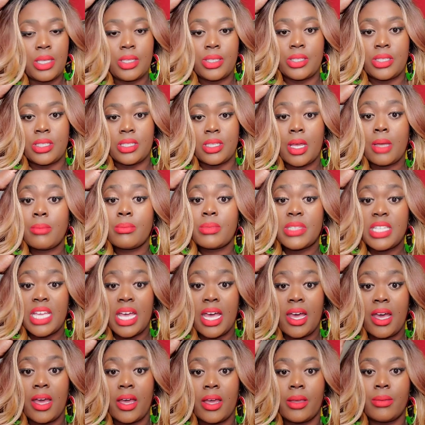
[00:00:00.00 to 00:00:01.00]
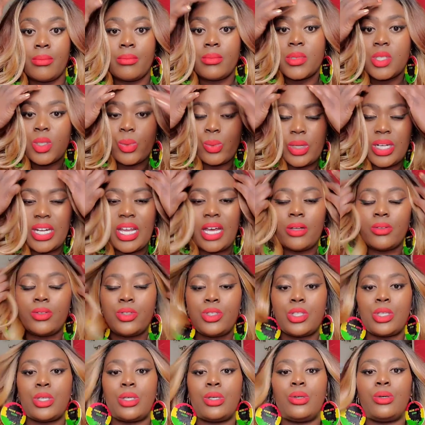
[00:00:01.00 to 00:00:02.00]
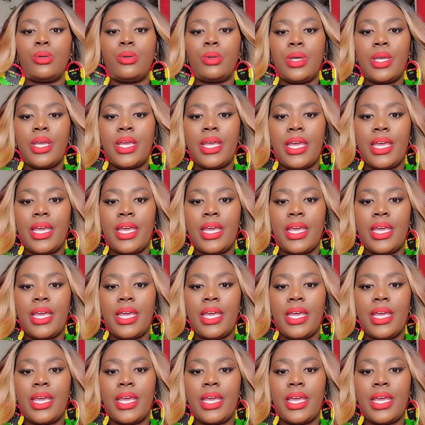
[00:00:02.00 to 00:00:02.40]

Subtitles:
Sometimes what I'll do